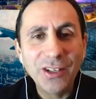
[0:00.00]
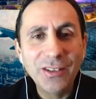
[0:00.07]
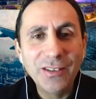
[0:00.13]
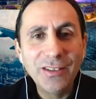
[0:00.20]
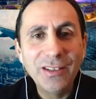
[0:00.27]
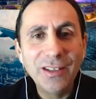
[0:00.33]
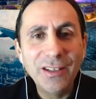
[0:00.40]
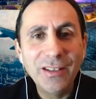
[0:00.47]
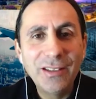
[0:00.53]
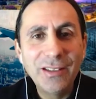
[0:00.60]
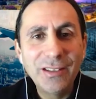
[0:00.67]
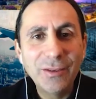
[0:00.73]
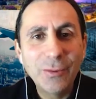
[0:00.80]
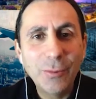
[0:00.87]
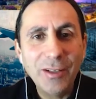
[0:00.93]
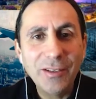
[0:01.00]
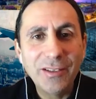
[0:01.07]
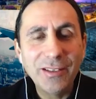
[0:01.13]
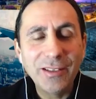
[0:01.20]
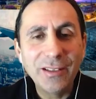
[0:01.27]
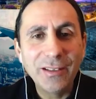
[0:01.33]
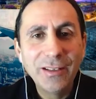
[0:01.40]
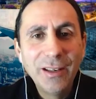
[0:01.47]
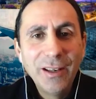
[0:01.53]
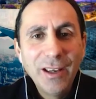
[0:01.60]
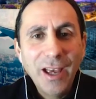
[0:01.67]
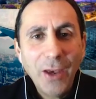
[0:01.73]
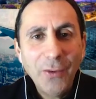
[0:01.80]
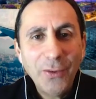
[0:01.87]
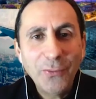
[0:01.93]
And it's quite,
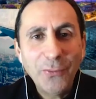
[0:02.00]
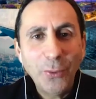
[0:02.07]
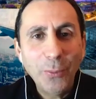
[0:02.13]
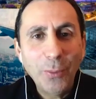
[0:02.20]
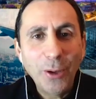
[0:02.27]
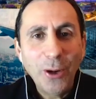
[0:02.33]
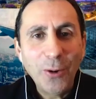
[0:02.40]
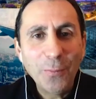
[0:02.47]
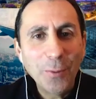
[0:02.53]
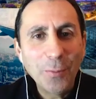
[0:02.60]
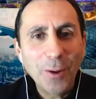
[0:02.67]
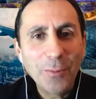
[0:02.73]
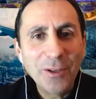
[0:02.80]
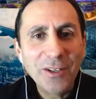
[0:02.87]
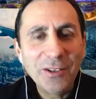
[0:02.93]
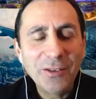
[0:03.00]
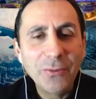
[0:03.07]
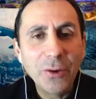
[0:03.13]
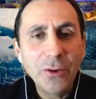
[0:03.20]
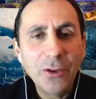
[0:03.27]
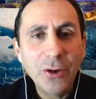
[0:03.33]
I think, from a lot of people I've been interviewing,